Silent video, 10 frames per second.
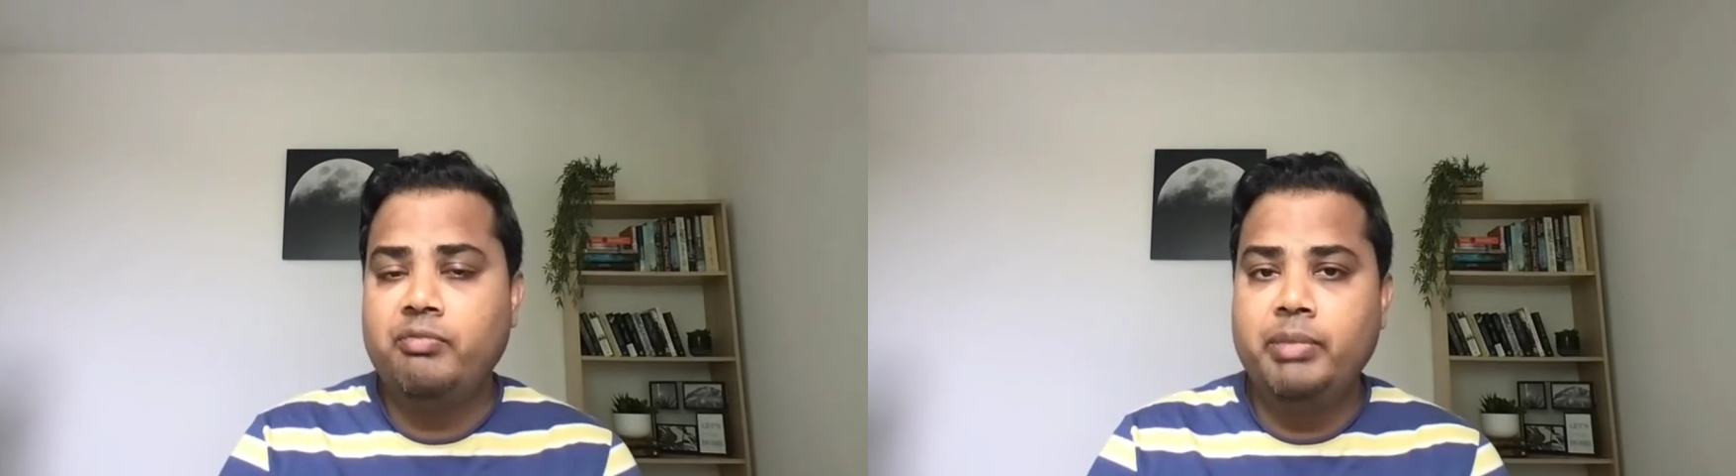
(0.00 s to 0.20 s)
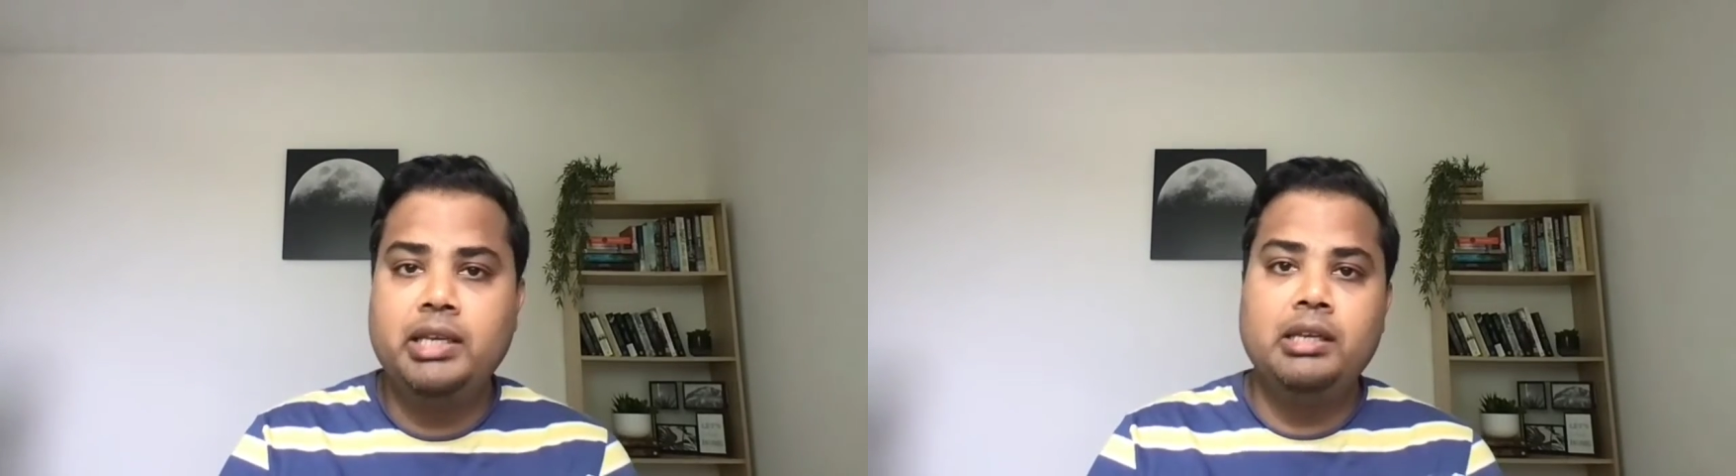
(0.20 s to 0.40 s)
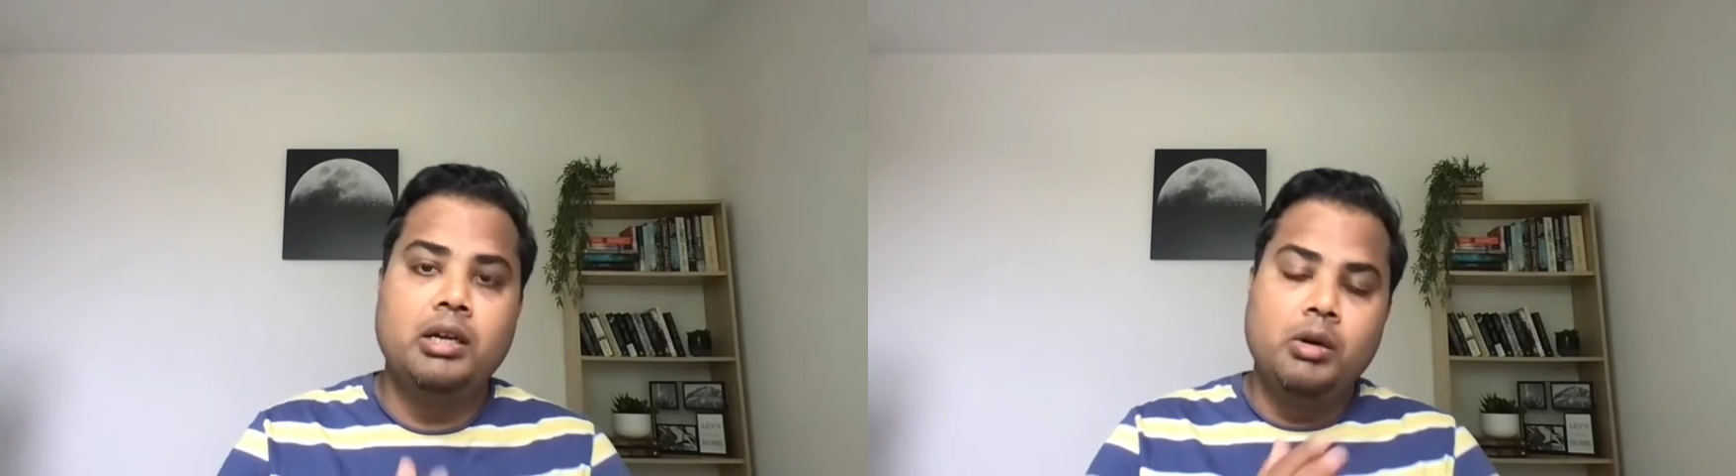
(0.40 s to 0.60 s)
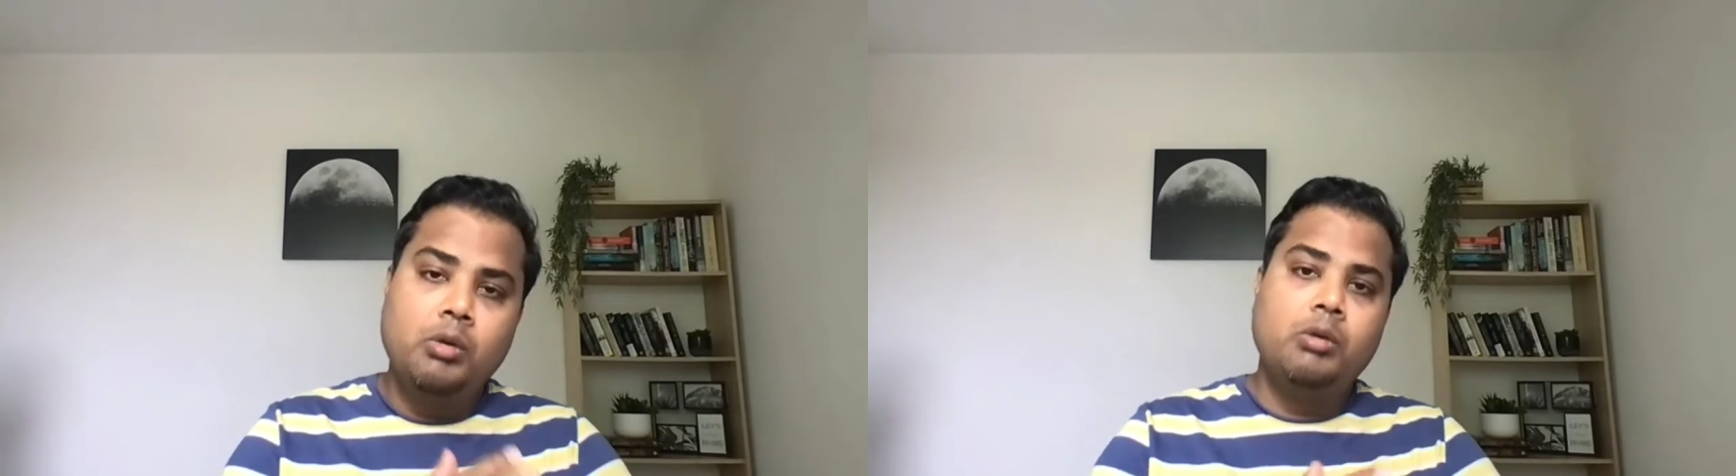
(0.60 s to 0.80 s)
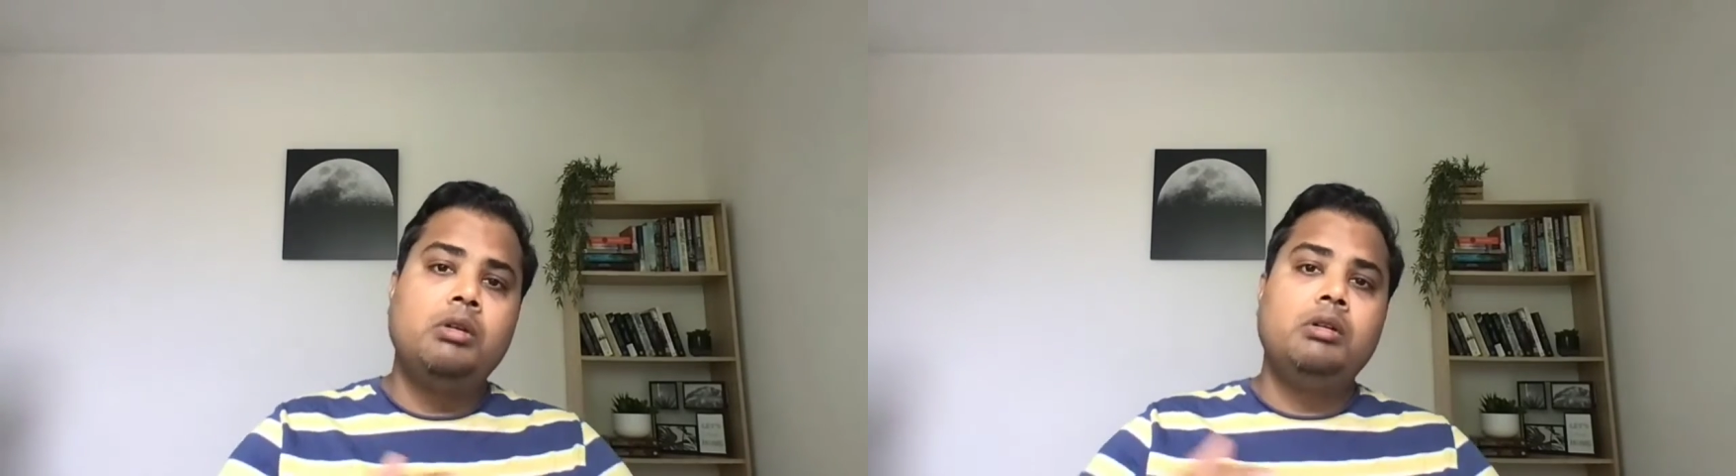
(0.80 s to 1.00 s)
making a
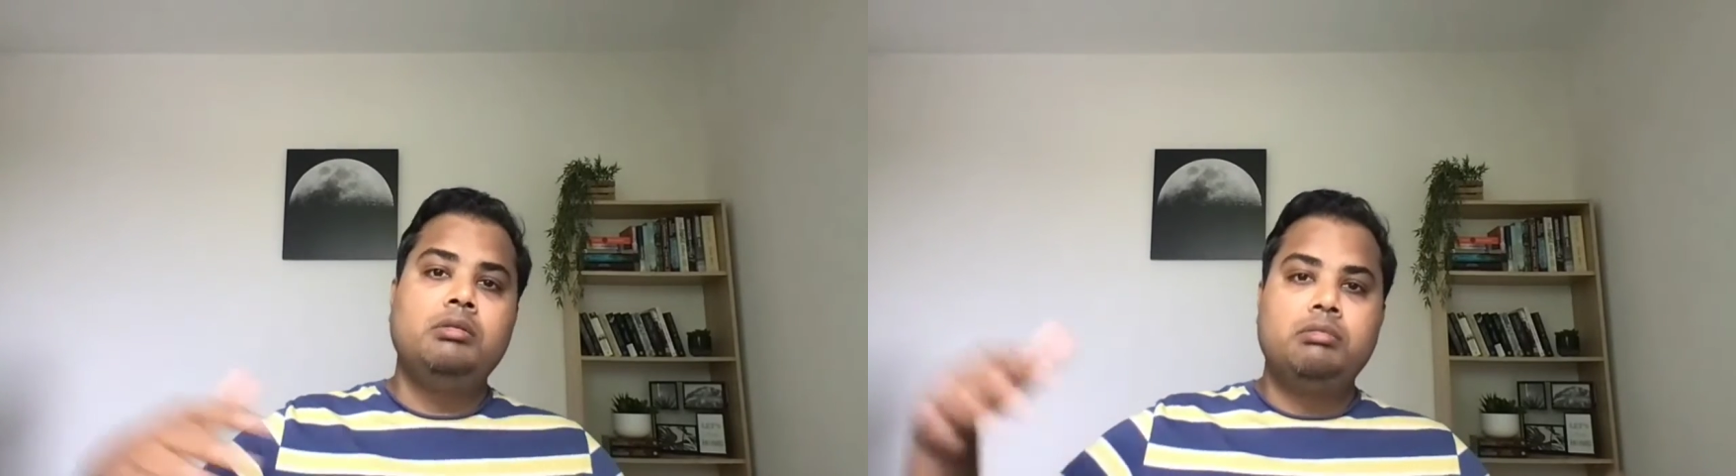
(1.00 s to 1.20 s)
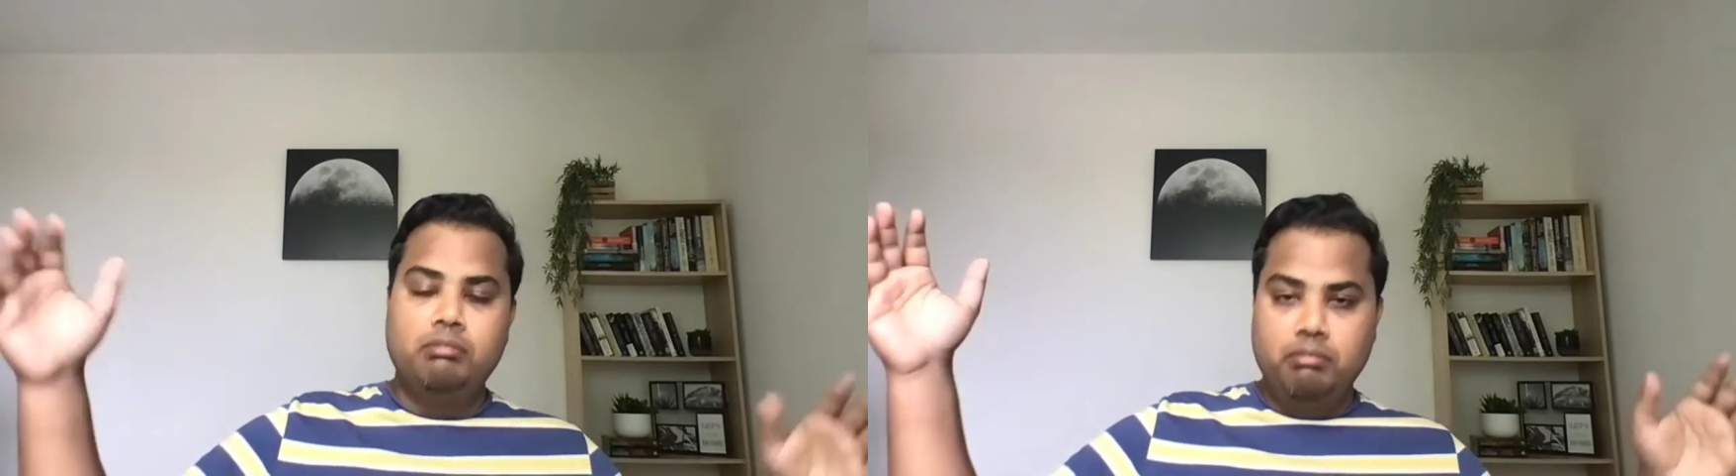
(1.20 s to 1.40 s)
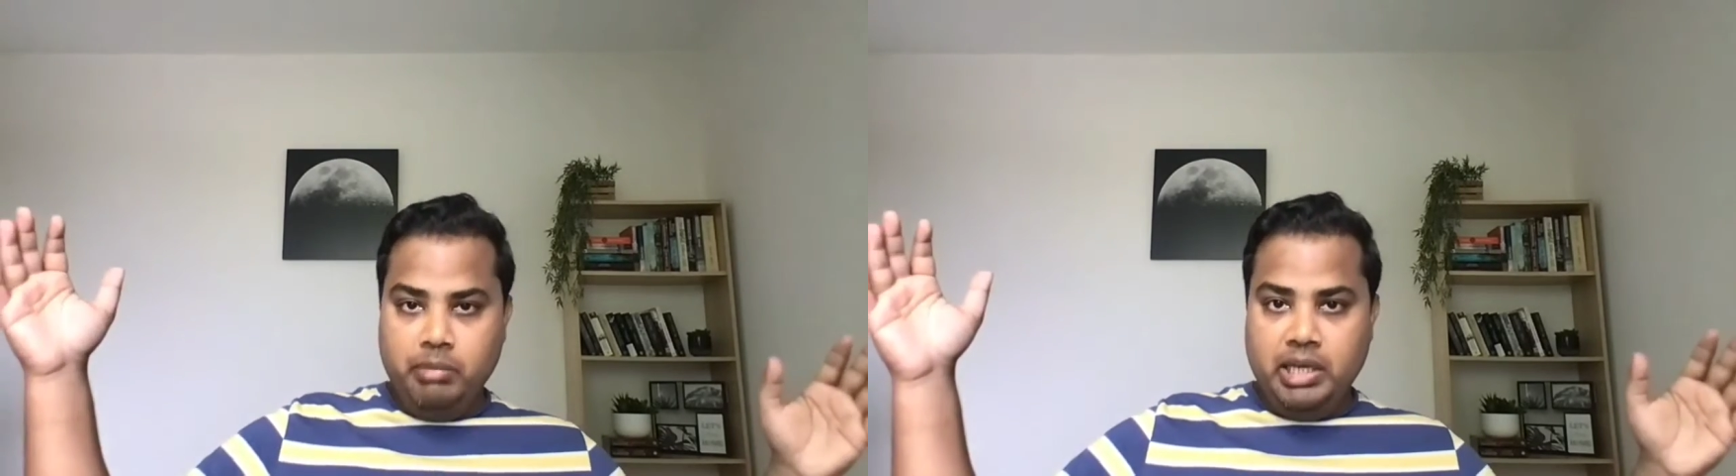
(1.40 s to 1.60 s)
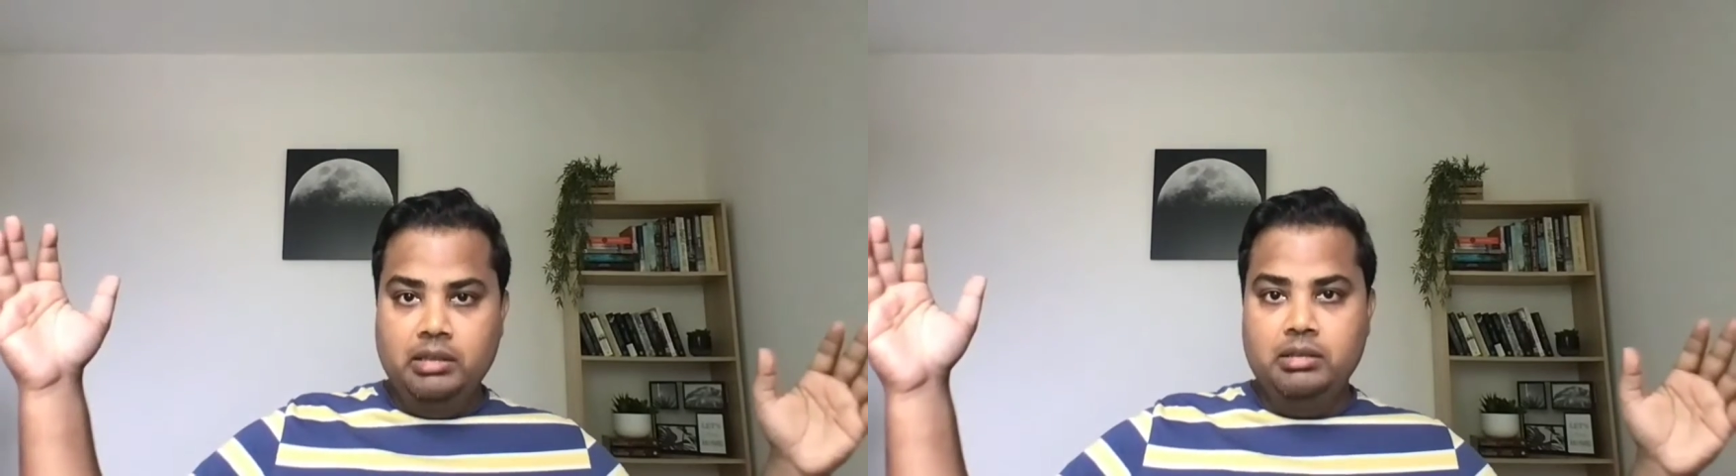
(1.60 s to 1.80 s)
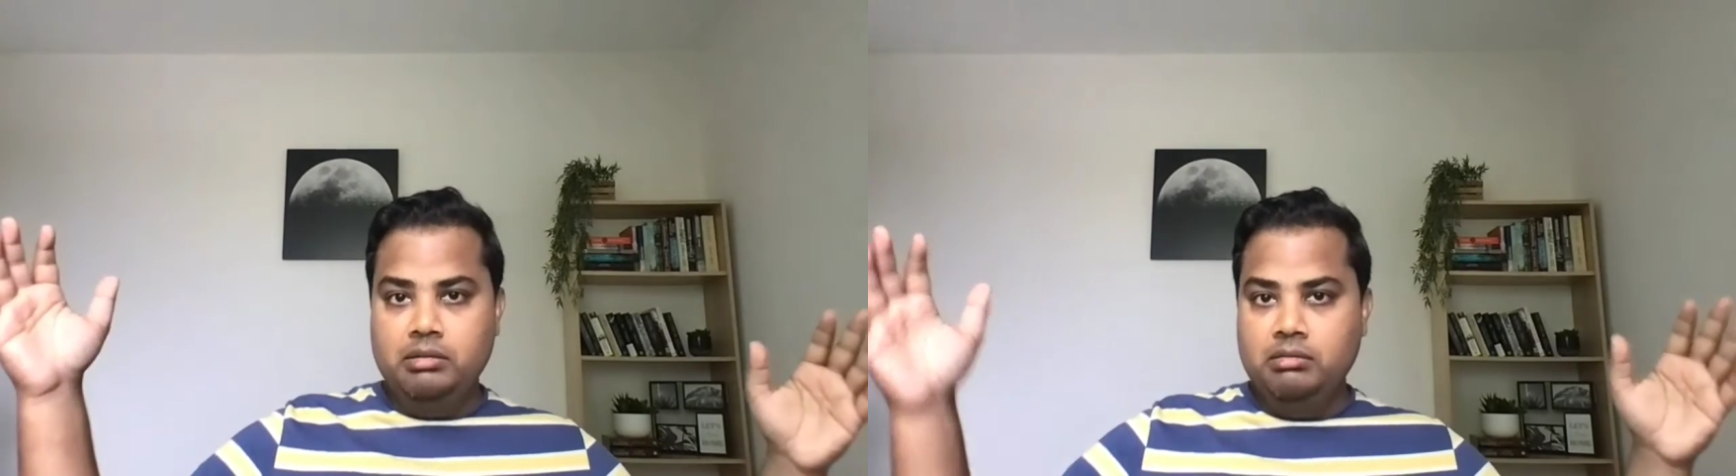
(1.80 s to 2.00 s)
whole
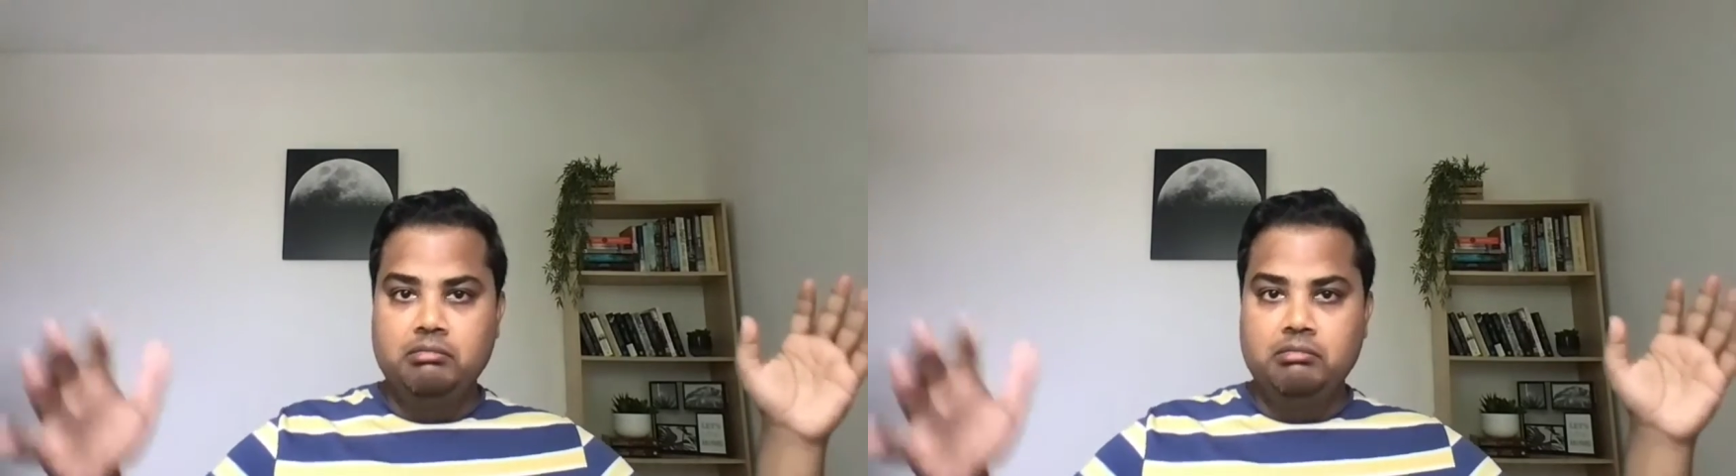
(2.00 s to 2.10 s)
big